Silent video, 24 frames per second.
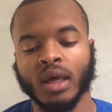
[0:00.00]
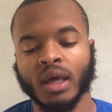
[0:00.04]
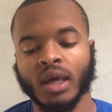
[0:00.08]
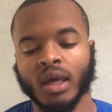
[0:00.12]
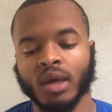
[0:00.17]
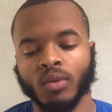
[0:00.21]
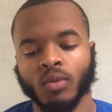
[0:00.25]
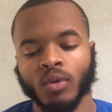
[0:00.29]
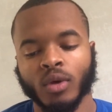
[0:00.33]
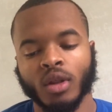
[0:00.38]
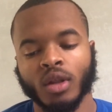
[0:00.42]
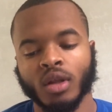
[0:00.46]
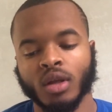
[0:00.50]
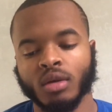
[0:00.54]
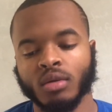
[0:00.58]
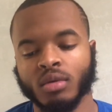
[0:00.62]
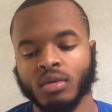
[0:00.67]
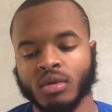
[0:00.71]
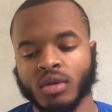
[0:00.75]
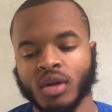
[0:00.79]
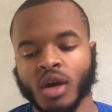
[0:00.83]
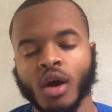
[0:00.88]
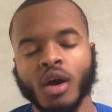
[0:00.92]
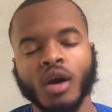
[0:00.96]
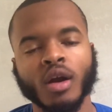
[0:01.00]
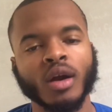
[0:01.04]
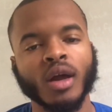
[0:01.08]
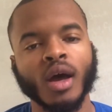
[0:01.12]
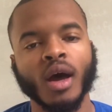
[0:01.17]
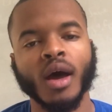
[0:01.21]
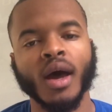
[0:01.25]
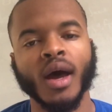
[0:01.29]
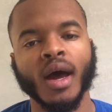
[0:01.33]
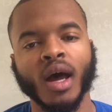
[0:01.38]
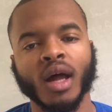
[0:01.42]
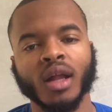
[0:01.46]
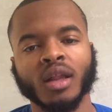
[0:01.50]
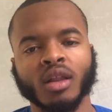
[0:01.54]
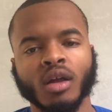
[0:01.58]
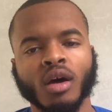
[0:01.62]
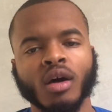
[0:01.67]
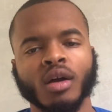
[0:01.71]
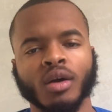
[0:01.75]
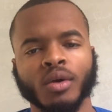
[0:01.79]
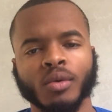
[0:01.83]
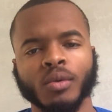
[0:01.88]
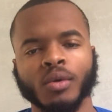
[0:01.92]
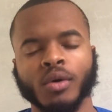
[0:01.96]
it really turned out how I
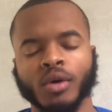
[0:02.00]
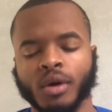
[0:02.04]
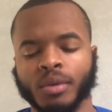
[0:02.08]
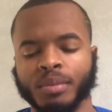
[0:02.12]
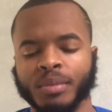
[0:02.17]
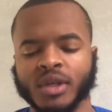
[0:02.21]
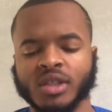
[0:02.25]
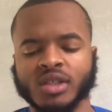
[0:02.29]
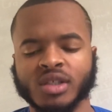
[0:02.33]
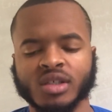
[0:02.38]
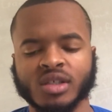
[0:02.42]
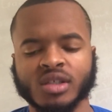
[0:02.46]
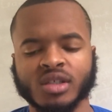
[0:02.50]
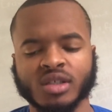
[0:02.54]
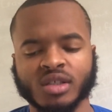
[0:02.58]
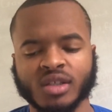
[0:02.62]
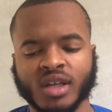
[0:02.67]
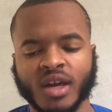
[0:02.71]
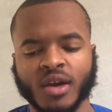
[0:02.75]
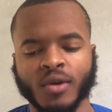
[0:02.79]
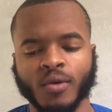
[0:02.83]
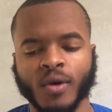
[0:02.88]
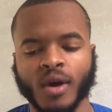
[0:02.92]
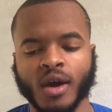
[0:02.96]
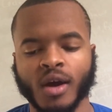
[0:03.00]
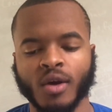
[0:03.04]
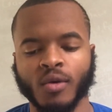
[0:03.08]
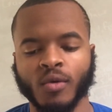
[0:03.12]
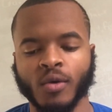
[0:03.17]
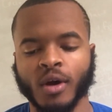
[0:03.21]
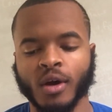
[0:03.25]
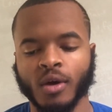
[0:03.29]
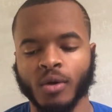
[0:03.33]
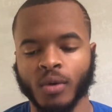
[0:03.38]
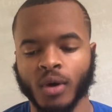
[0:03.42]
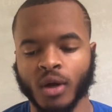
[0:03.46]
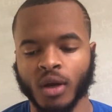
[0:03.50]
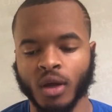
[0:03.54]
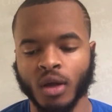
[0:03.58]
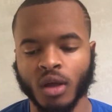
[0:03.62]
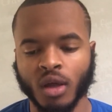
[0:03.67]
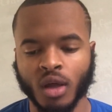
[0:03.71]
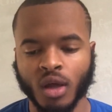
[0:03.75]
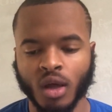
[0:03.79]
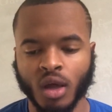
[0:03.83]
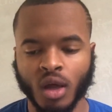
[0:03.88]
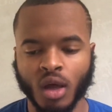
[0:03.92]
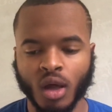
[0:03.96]
thought it would. Michigan State ran away with
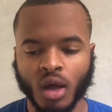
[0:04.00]
it.